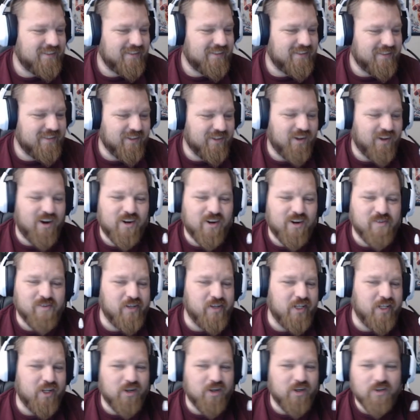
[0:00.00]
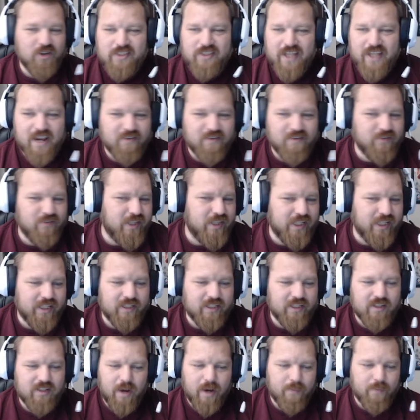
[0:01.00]
long videos,
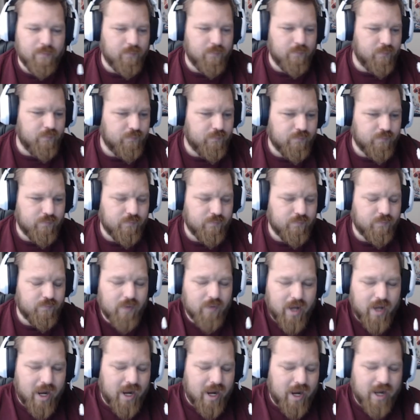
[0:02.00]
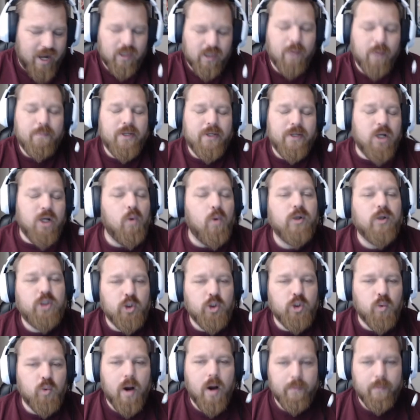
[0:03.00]
everything. I'm... Let me know what
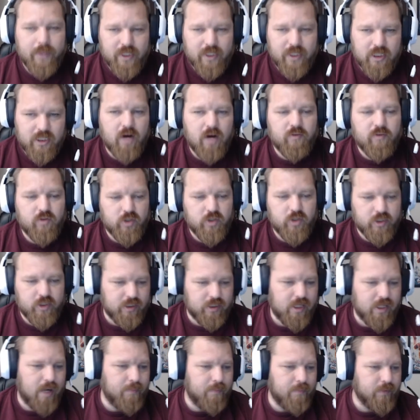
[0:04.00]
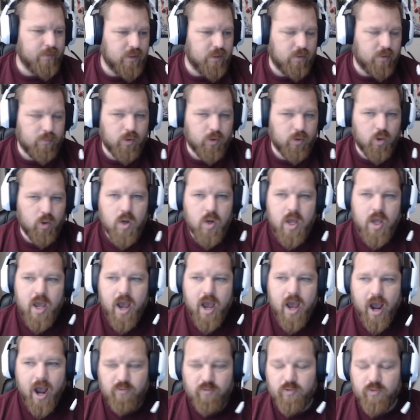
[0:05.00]
you want me to cover in the comments down below.
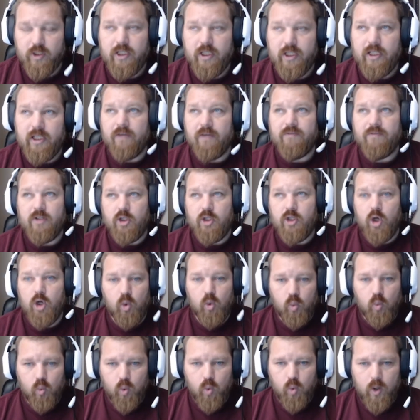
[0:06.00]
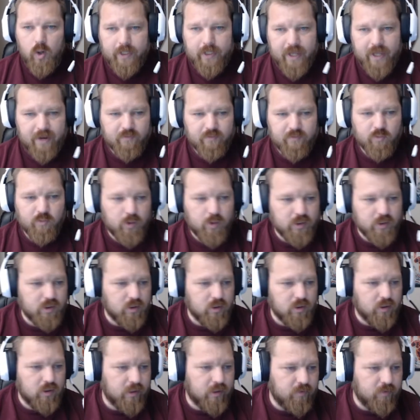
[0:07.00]
I'd really love to know what everyone is
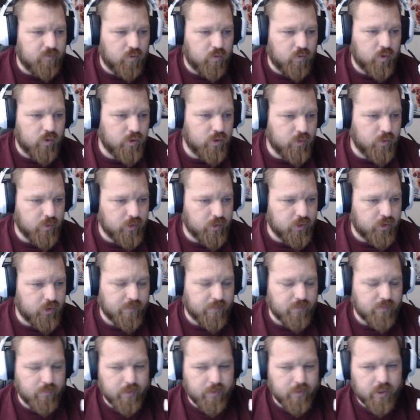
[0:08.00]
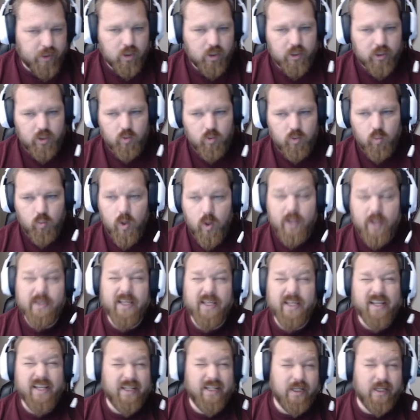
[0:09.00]
looking forward to in Tribes of Midgard and what
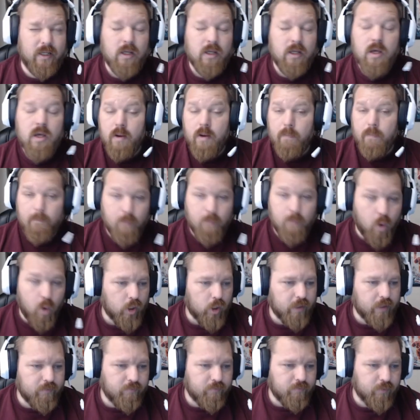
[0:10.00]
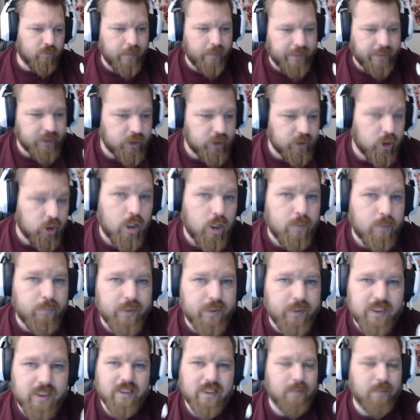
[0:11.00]
they need more information on,
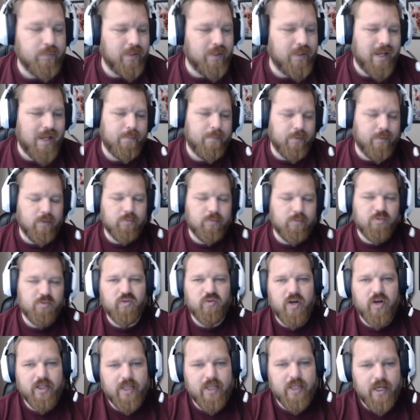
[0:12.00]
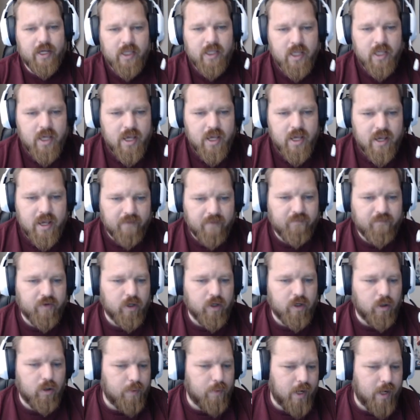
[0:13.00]
because I'd be happy to provide that if at
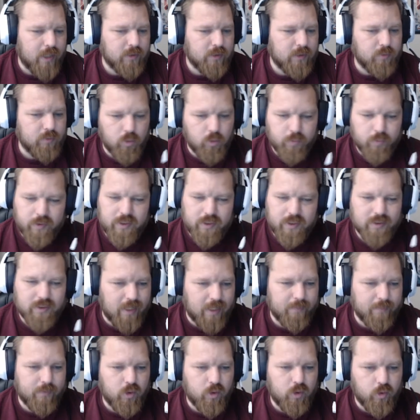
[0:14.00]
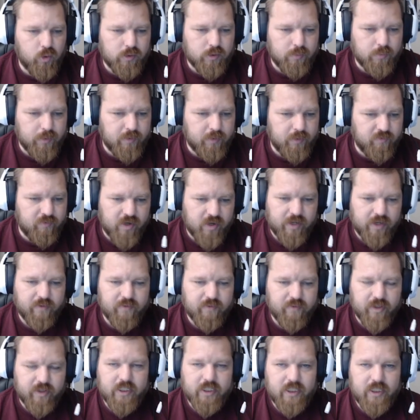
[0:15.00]
all possible, because I'm going to be very,
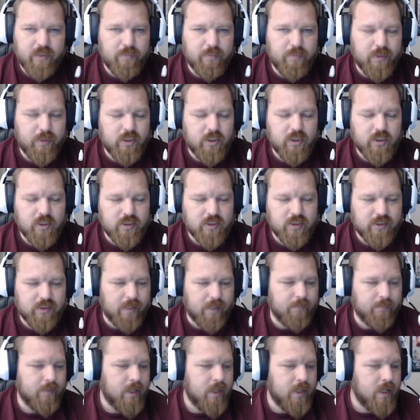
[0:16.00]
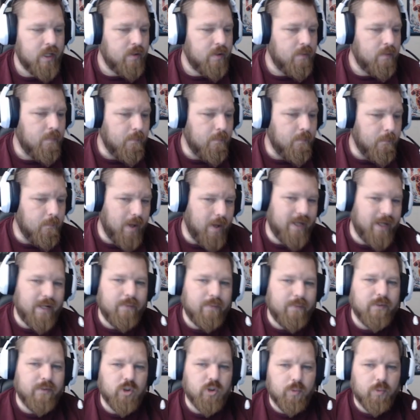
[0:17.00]
very deep into this game. My
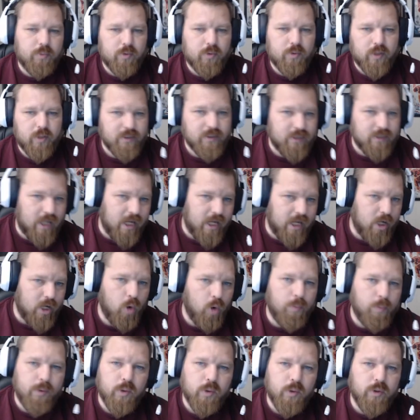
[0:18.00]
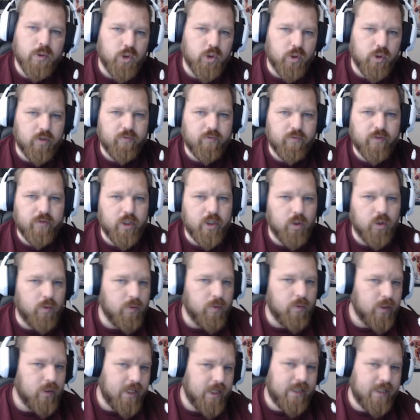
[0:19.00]
name is JoPaWrites. I hope you enjoyed the video.
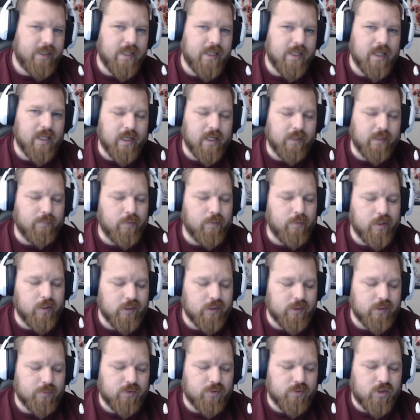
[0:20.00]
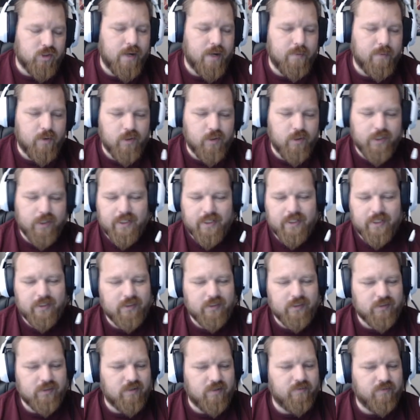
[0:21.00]
Hit that like button, subscribe, all that kind of
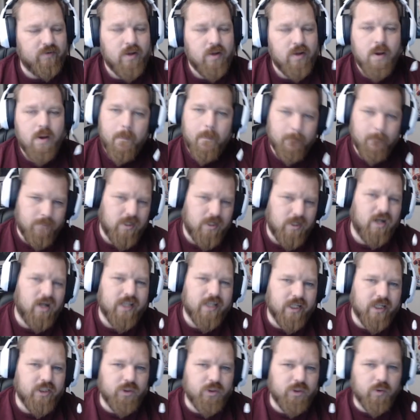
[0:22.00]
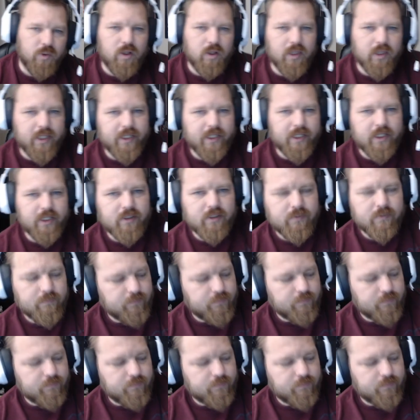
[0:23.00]
good stuff. But I'll catch you all later.